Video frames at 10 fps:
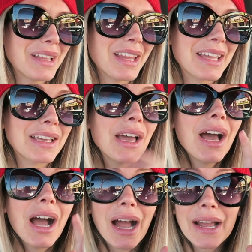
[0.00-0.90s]
but like
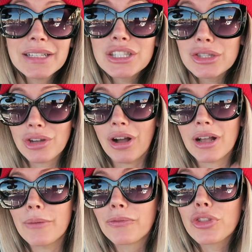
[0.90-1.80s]
I stock
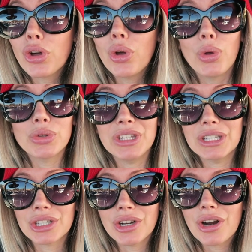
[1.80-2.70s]
up for the whole
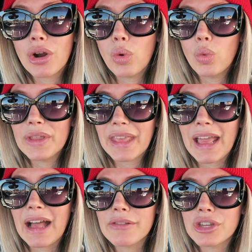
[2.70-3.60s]
year when they
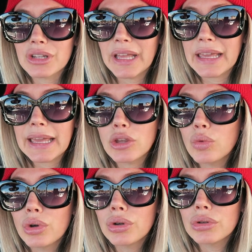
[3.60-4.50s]
have their like
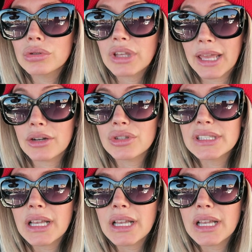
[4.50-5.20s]
annual candle